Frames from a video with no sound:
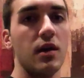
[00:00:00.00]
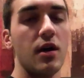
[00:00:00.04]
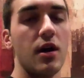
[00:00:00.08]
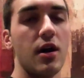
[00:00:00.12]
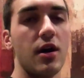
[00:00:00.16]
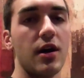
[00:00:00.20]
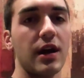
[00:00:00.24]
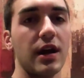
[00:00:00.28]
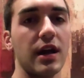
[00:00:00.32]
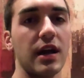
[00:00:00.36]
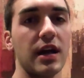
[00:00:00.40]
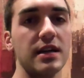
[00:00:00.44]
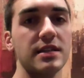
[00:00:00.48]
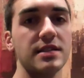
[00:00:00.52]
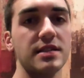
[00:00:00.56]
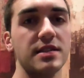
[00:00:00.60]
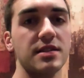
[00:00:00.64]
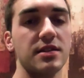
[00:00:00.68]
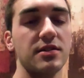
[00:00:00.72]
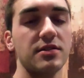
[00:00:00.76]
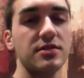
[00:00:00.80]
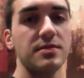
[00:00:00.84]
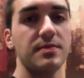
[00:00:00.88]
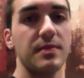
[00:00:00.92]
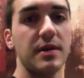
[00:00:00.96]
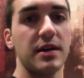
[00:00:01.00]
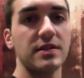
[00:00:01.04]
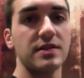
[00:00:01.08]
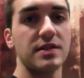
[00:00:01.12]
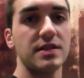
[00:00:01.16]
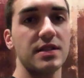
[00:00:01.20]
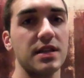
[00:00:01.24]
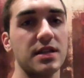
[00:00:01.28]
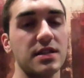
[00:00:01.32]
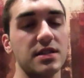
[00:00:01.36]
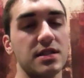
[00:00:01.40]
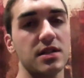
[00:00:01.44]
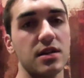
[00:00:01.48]
Alright guys, so it's about
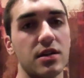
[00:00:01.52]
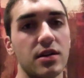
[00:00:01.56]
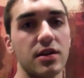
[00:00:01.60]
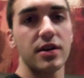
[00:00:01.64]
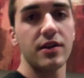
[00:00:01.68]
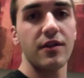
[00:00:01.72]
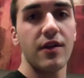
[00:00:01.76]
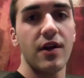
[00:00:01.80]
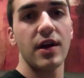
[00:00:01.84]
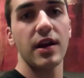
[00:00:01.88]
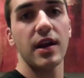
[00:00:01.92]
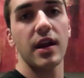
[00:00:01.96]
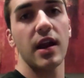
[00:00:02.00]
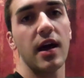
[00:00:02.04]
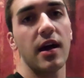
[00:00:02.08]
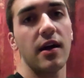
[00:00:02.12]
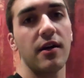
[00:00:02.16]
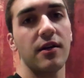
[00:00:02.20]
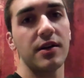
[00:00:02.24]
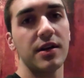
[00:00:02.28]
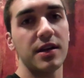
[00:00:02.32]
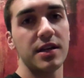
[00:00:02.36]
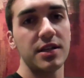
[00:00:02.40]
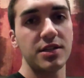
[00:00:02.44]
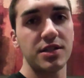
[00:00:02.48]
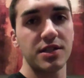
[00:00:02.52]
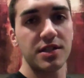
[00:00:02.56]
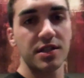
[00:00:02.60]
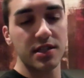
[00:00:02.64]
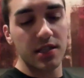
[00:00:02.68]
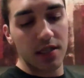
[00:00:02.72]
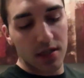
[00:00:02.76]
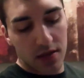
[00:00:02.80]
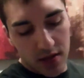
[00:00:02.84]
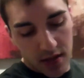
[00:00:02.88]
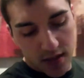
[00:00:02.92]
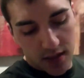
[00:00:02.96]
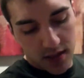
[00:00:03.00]
6:30 right now, and I
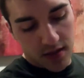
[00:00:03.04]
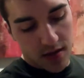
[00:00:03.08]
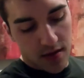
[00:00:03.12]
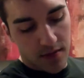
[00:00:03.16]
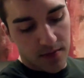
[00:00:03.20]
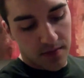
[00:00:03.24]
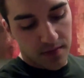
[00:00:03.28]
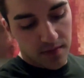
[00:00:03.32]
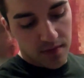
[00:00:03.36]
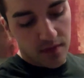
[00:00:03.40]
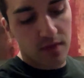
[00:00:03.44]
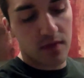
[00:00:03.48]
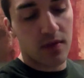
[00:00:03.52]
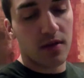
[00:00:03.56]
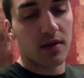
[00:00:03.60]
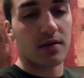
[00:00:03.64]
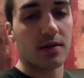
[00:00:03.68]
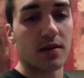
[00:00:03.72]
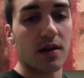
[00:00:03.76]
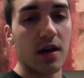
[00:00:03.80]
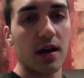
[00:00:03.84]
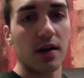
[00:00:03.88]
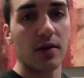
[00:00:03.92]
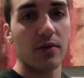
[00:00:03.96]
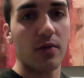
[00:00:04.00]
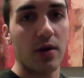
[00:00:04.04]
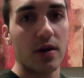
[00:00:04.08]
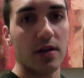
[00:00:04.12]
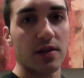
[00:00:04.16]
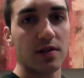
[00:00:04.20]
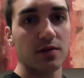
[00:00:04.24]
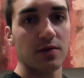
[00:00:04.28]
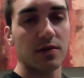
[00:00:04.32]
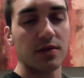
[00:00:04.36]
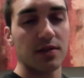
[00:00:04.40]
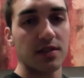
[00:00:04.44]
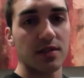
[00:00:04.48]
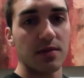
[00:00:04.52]
just cooked up the egg
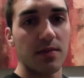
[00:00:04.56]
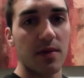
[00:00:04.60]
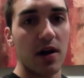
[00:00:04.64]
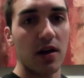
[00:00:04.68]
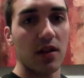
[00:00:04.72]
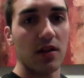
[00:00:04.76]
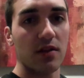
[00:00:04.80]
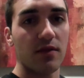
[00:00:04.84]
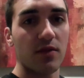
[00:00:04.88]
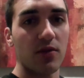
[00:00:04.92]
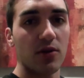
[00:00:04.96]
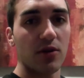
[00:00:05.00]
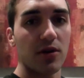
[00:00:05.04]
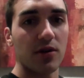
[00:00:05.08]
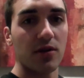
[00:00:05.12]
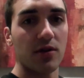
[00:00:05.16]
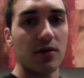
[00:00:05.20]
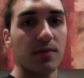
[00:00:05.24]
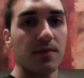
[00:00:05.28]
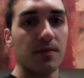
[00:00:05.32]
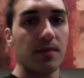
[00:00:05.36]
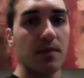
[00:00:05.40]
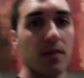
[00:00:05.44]
whites with some olive oil.